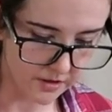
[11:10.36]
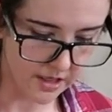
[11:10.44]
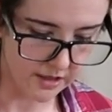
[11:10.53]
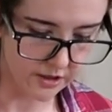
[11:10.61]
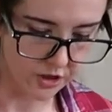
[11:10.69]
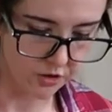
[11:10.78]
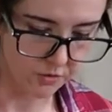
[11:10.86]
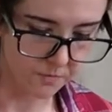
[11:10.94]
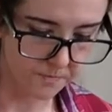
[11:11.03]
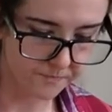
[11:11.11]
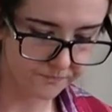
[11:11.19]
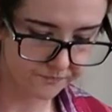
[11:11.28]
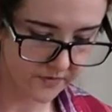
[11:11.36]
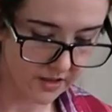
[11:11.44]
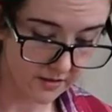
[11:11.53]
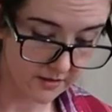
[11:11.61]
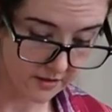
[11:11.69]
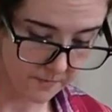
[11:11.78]
bouillon cube.
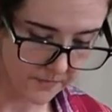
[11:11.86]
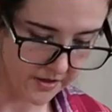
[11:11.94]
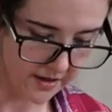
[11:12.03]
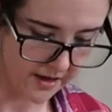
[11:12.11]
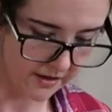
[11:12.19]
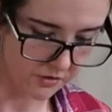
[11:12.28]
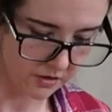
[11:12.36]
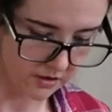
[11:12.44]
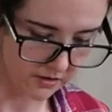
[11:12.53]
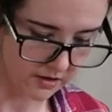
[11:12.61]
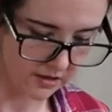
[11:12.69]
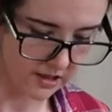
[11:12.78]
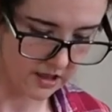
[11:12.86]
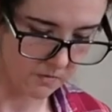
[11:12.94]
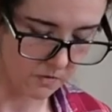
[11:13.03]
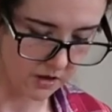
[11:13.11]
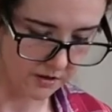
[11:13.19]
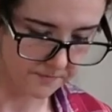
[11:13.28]
Something extra to the
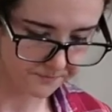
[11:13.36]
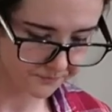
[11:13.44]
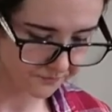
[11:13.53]
quinoa.